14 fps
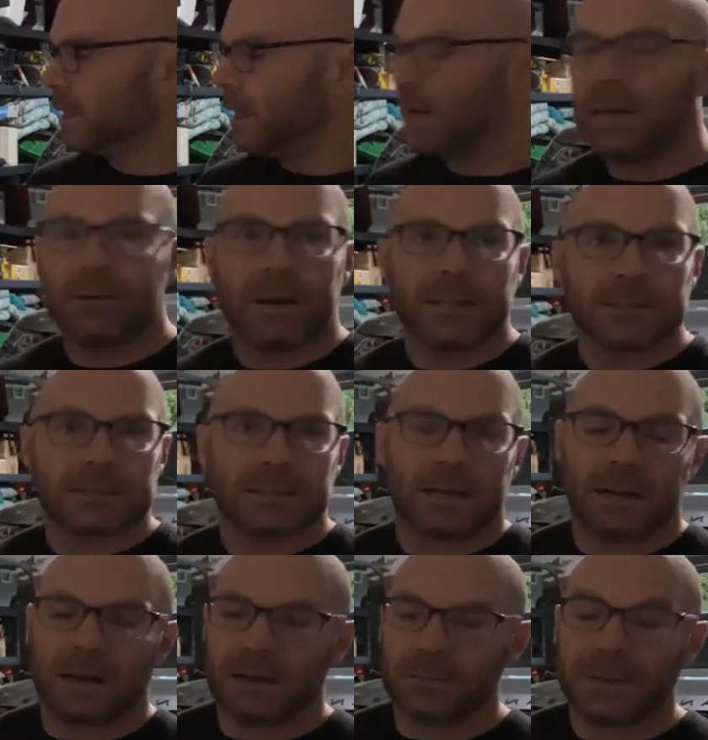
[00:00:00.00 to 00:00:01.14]
anyways,
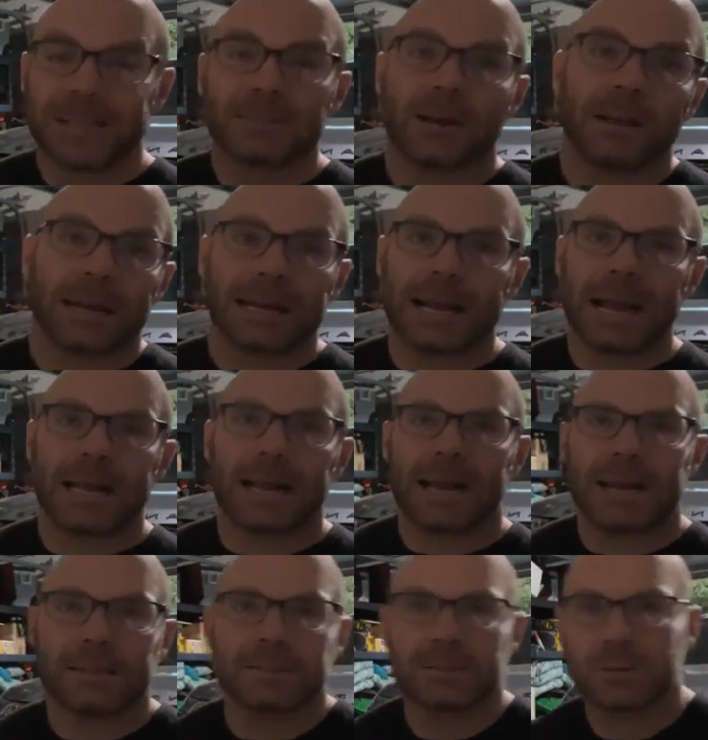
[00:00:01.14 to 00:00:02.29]
um, that's all I got,
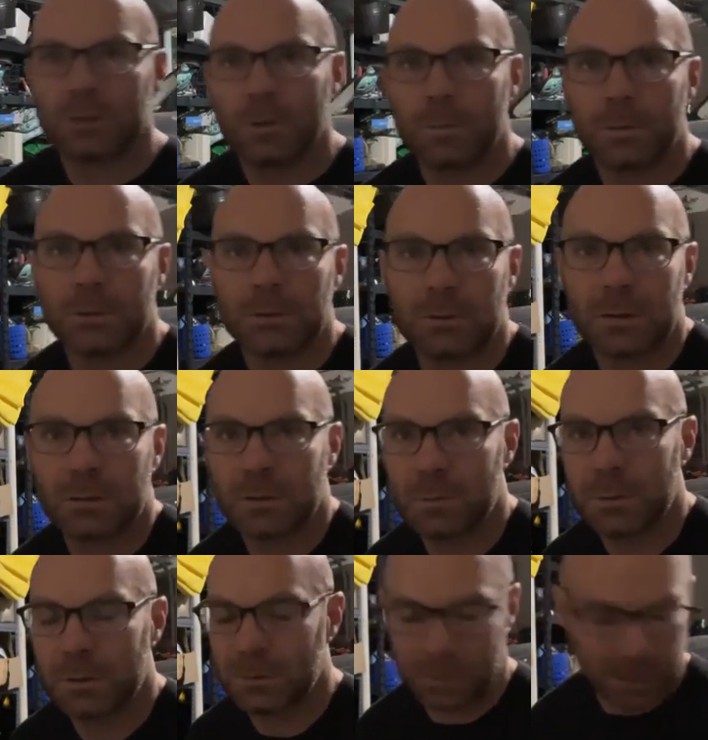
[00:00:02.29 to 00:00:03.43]
guys. Super short,
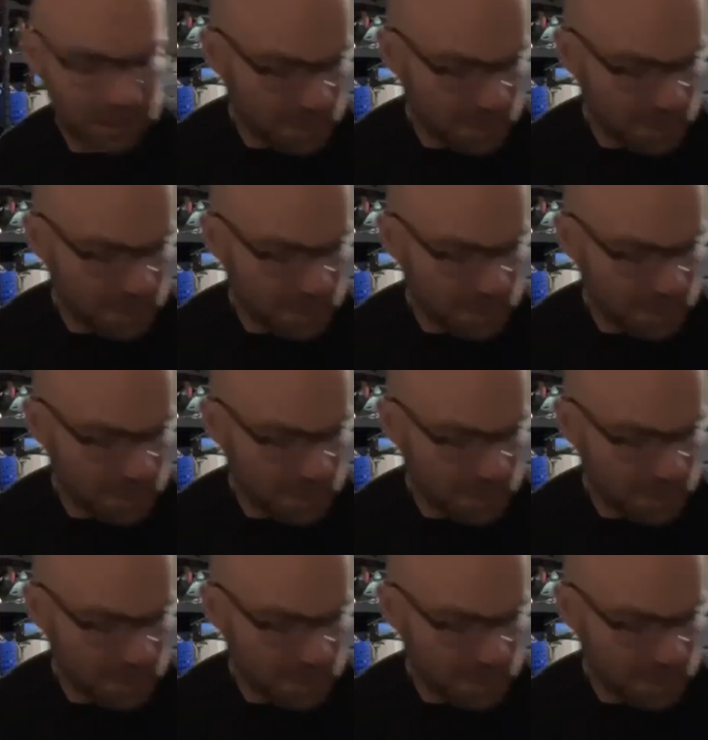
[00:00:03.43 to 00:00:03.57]
super sweet.